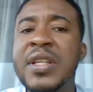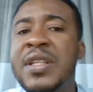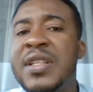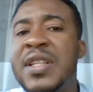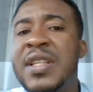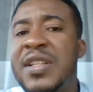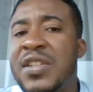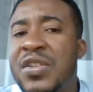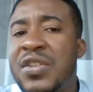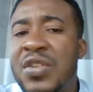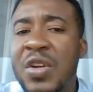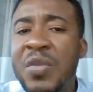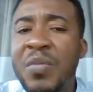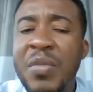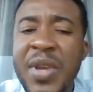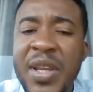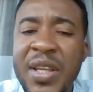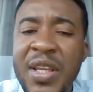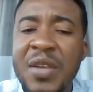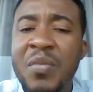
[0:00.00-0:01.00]
in
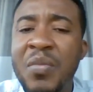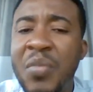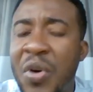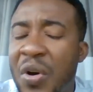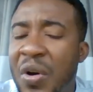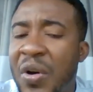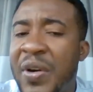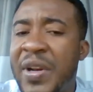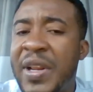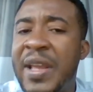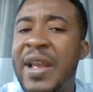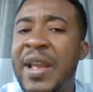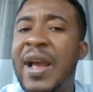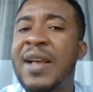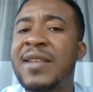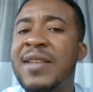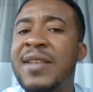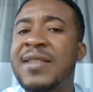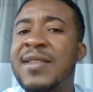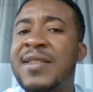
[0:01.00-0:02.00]
decision-making
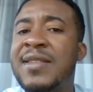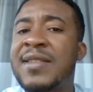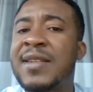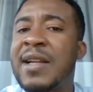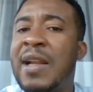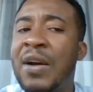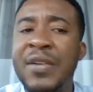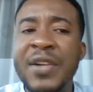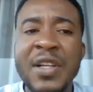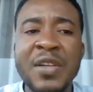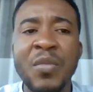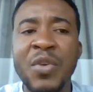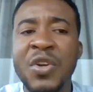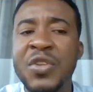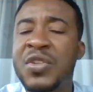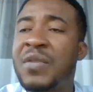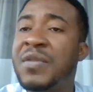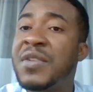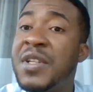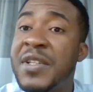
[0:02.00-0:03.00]
body as lauded
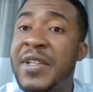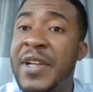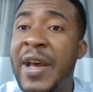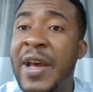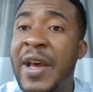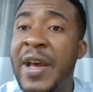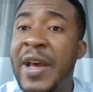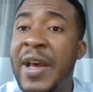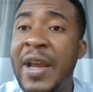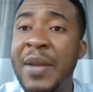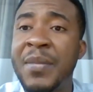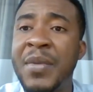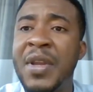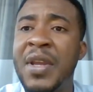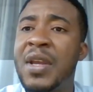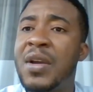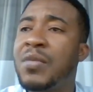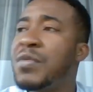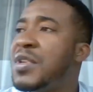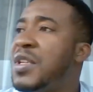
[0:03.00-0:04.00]
most of the time.
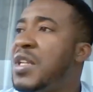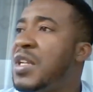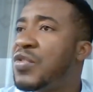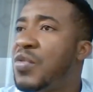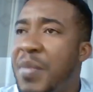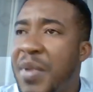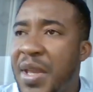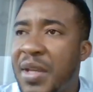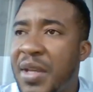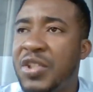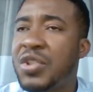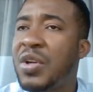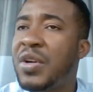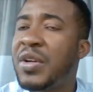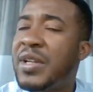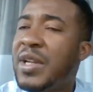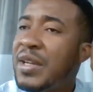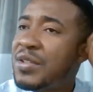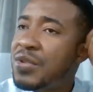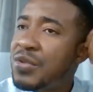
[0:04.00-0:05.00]
We need to make sure
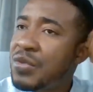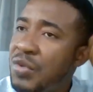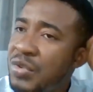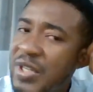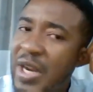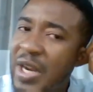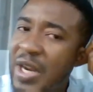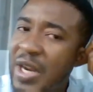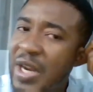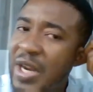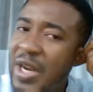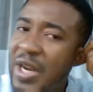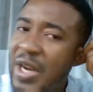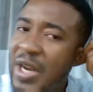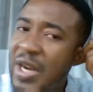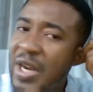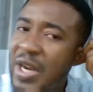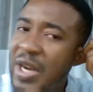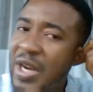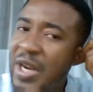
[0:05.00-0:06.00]
that youth are
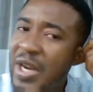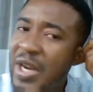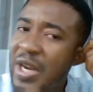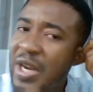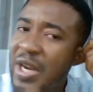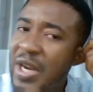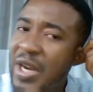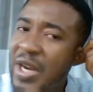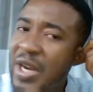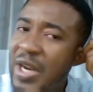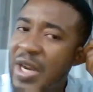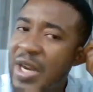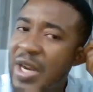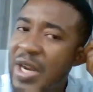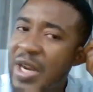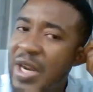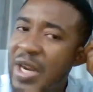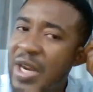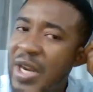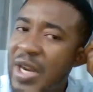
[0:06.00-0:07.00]
represented in
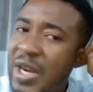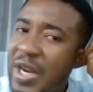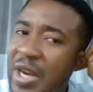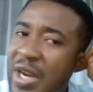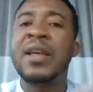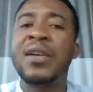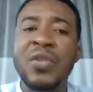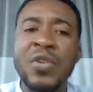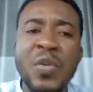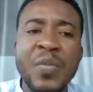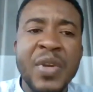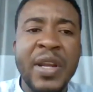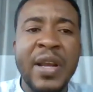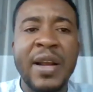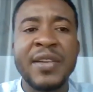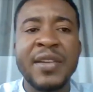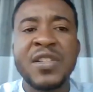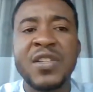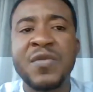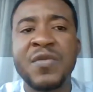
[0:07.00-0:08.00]
political,
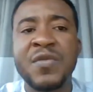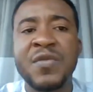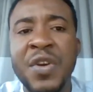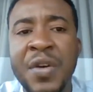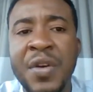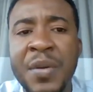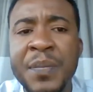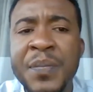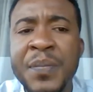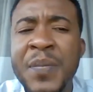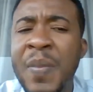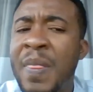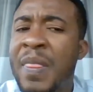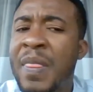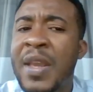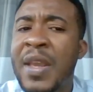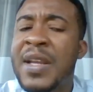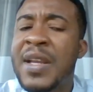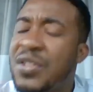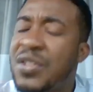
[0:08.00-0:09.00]
economical sphere.
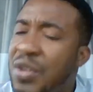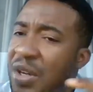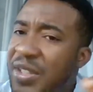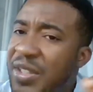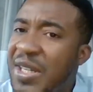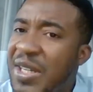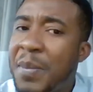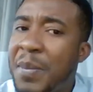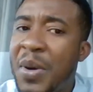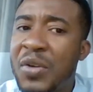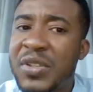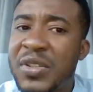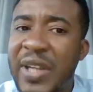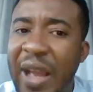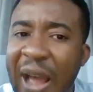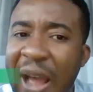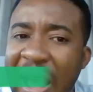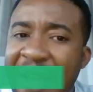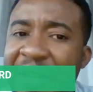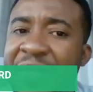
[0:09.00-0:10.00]
It's not about
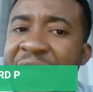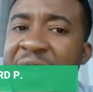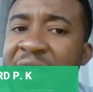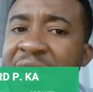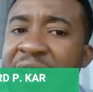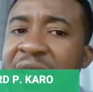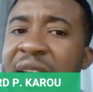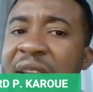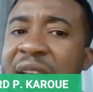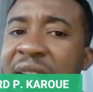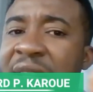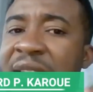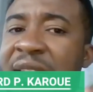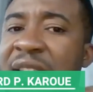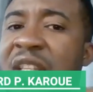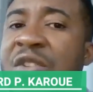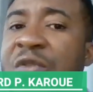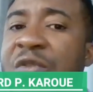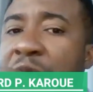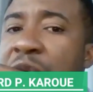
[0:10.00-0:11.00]
having the
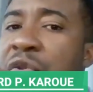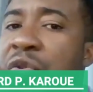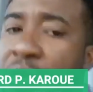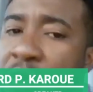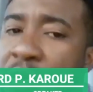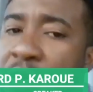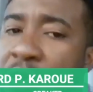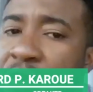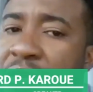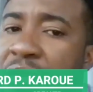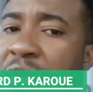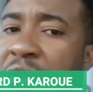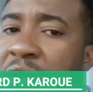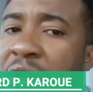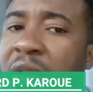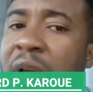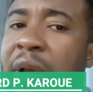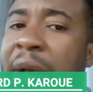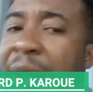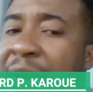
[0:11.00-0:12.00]
seat for youth
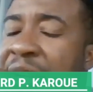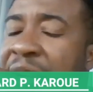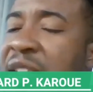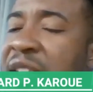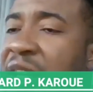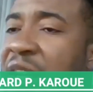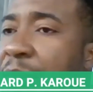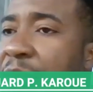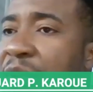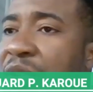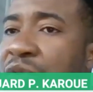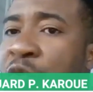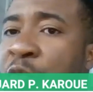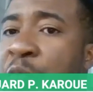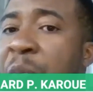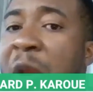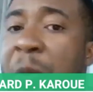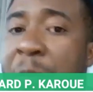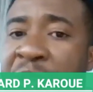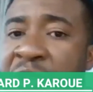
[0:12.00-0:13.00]
at the table to
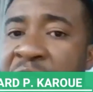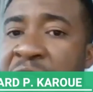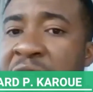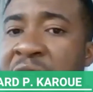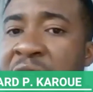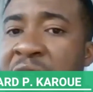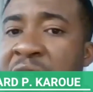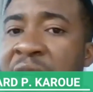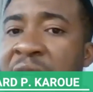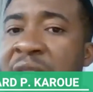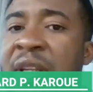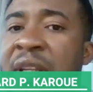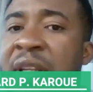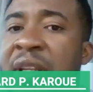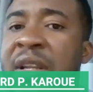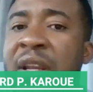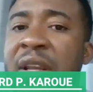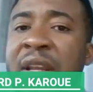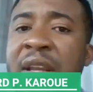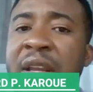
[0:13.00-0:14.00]
perpetuate
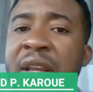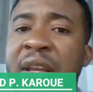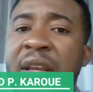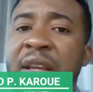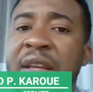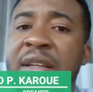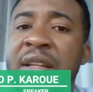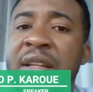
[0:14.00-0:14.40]
the